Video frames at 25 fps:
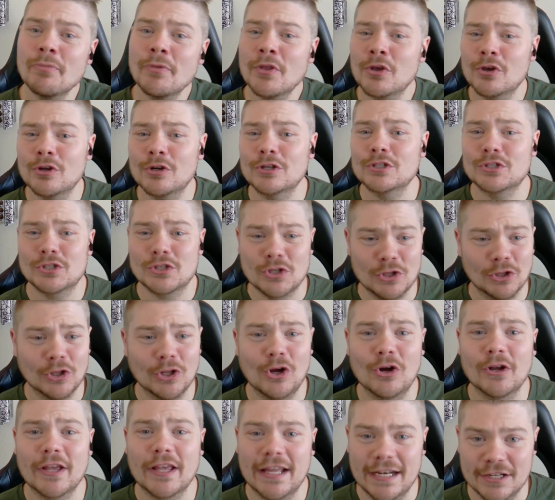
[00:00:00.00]
gonna
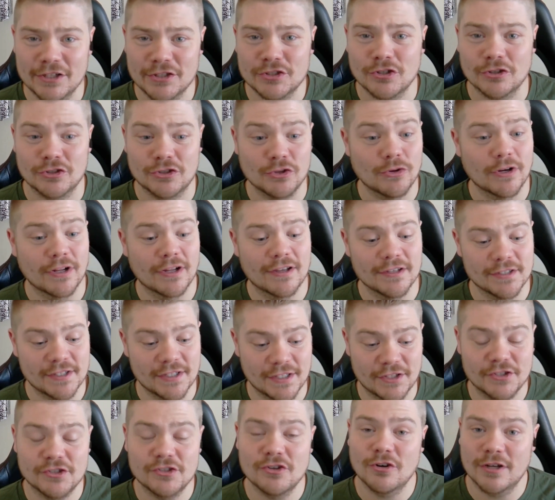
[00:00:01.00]
log in and start doing it because
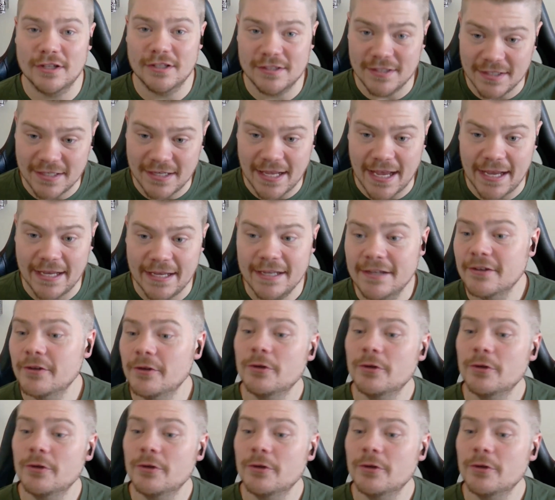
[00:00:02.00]
it started today.